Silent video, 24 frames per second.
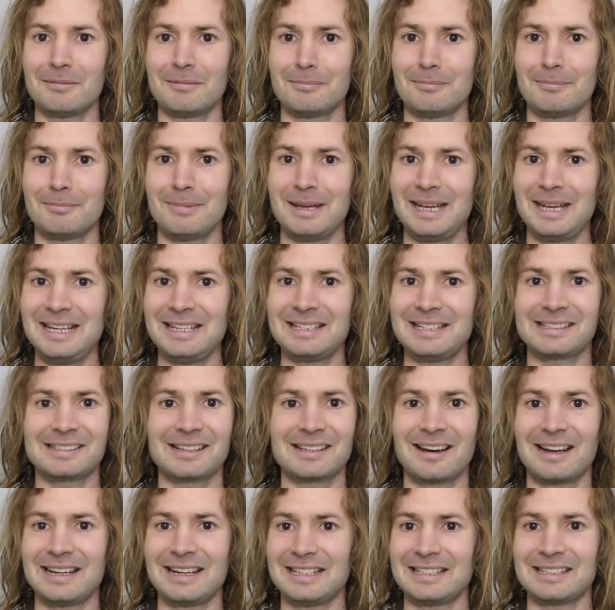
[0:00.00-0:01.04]
me
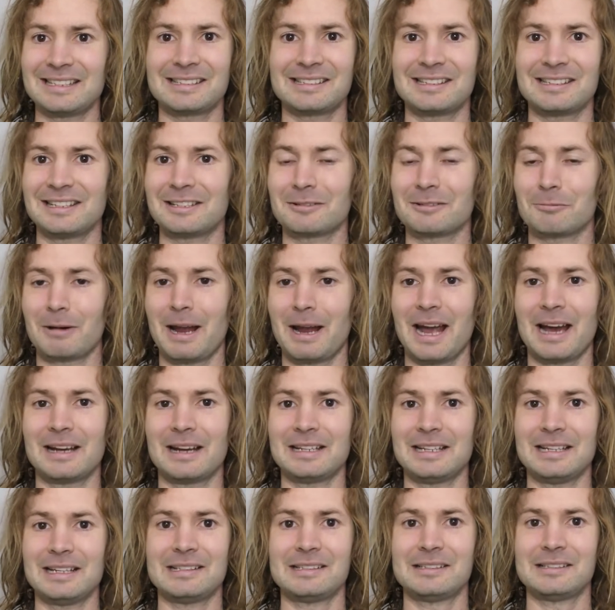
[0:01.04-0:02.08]
deciding to stick around
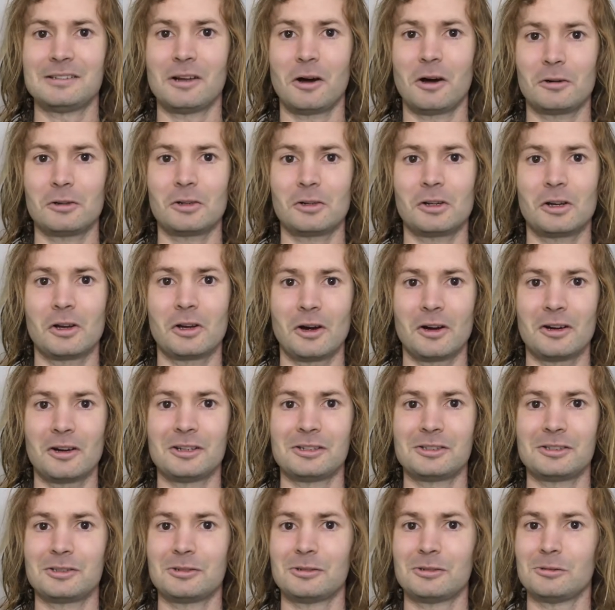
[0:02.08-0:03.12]
is not
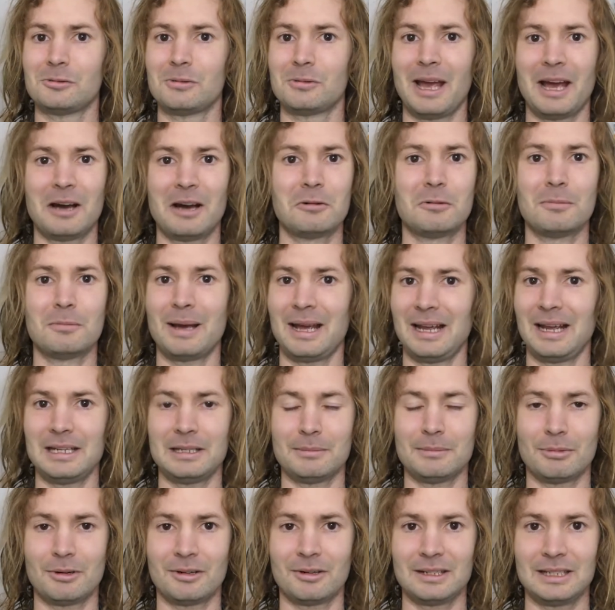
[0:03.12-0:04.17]
going to help
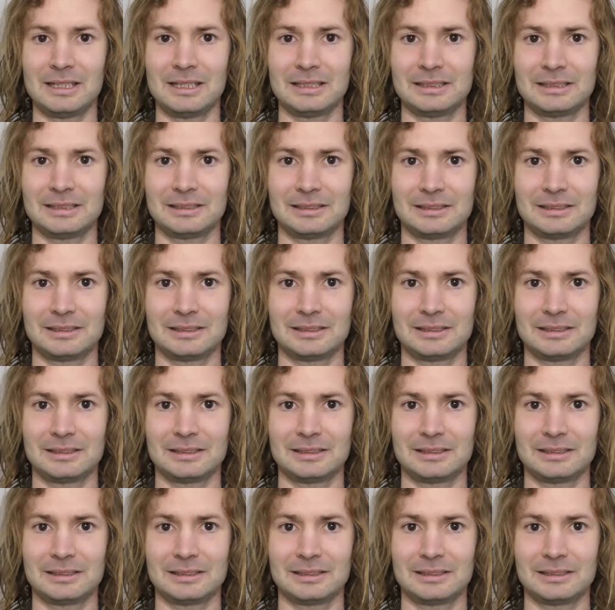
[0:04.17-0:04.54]
anybody.